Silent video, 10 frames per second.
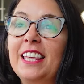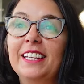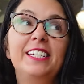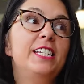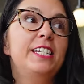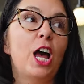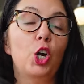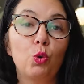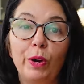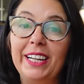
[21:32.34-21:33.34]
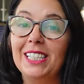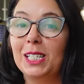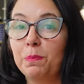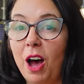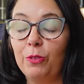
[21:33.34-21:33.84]
This is a great
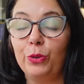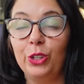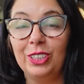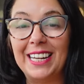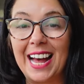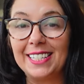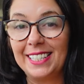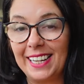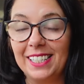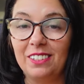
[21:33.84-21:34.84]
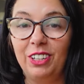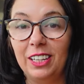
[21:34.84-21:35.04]
spot for your last taste of